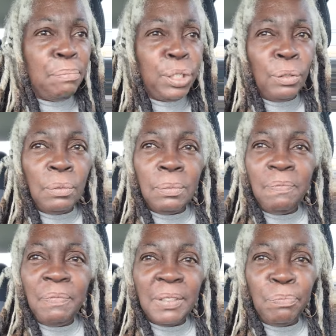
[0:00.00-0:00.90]

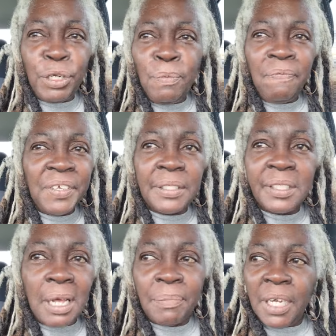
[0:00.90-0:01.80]
Bloom, Bloomfield
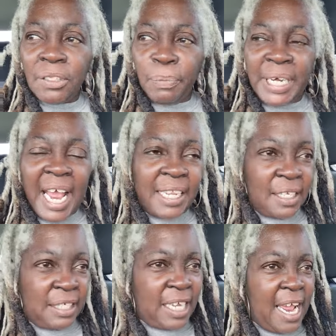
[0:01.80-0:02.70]
something or other, but I had the
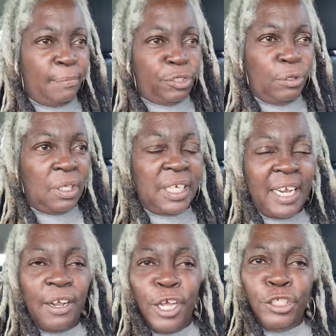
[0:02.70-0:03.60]
game Truth or
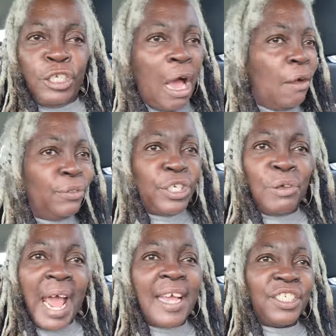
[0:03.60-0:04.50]
Dare. Don't do
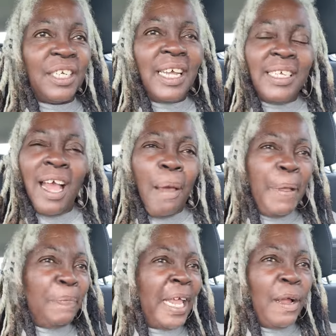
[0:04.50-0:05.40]
that shit. Y'all be
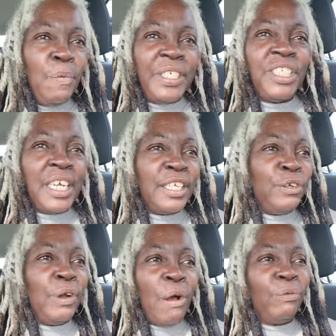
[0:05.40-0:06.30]
playing with shit
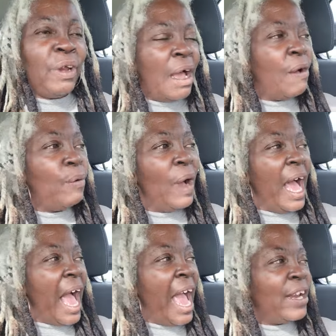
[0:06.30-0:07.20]
you don't know.
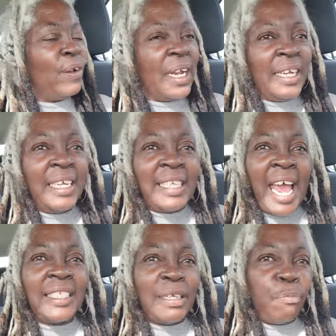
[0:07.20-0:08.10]
I don't, and
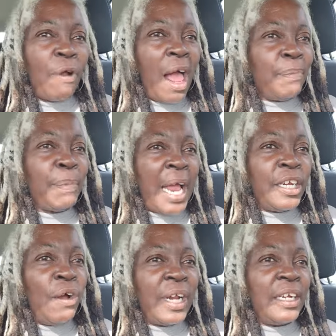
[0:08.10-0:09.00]
that's the problem. I
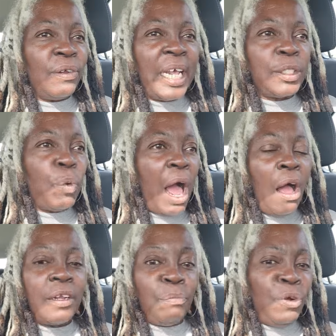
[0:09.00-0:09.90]
know they That's why
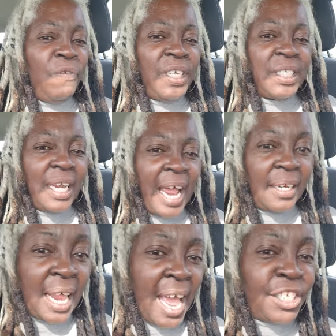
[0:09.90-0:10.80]
all the movies, like
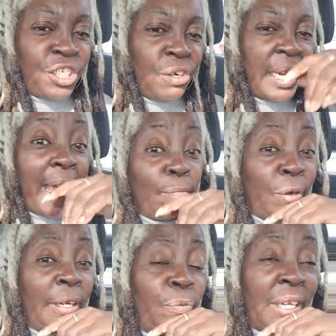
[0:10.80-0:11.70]
last year, they got
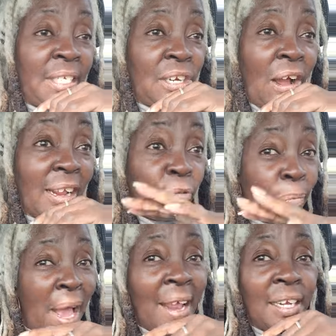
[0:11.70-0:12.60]
really, really dark and
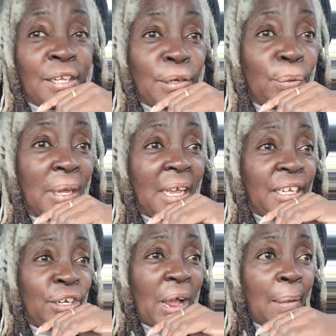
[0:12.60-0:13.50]
reminding you,
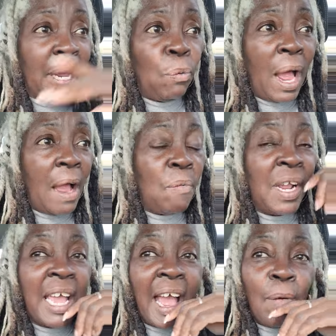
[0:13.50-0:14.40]
you know, I mean, why we
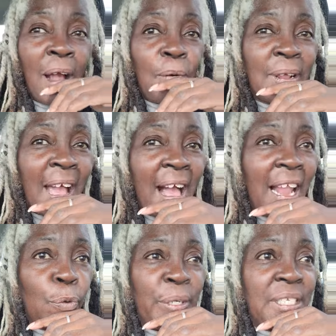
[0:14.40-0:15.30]
got, why we got
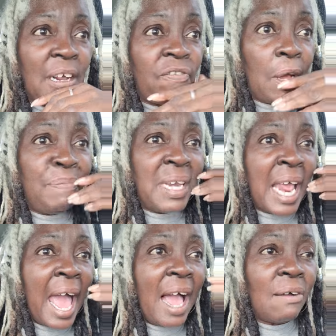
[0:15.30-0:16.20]
Halloween stuff up
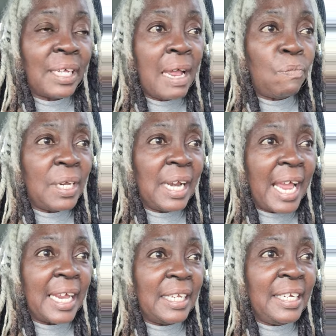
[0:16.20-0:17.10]
now? Can't we
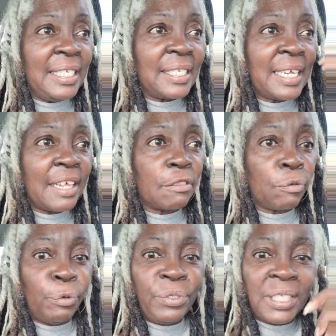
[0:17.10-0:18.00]
like at least get
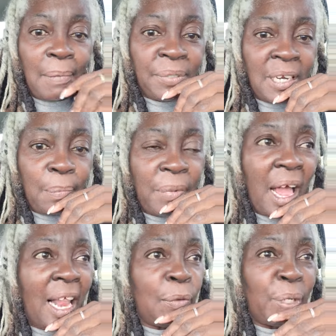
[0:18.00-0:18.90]
through September?
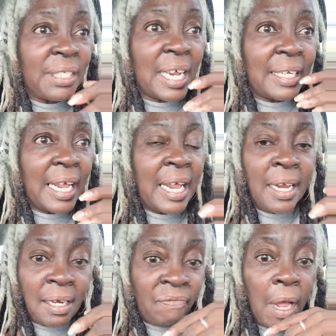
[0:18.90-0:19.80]
Halloween is at the
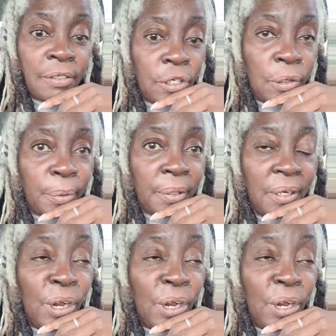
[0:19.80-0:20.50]
end of October.